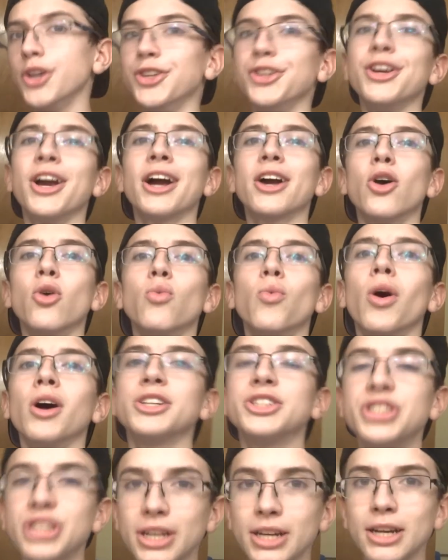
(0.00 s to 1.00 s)
You gotta go
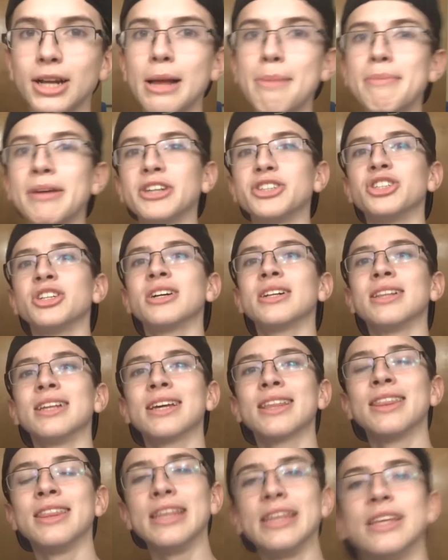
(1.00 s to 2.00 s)
watch it. Make sure to
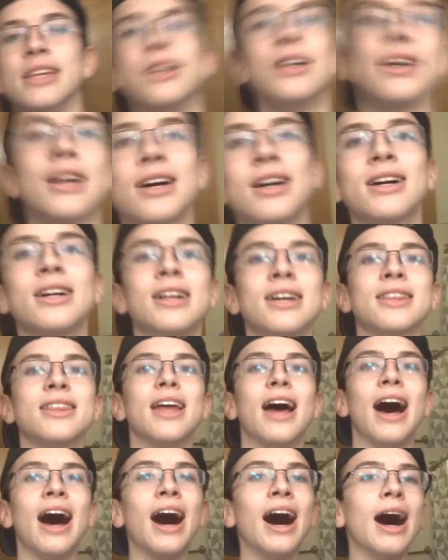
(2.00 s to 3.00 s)
click the
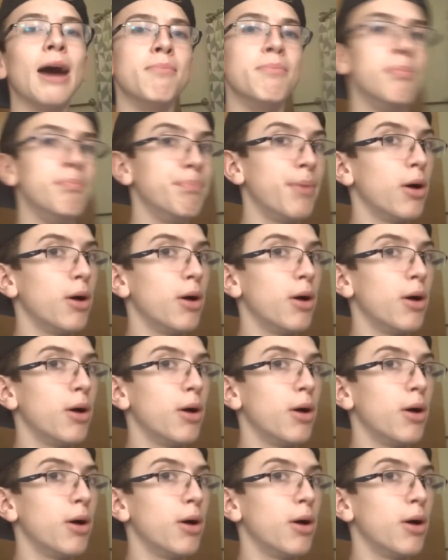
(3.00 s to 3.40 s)
ah,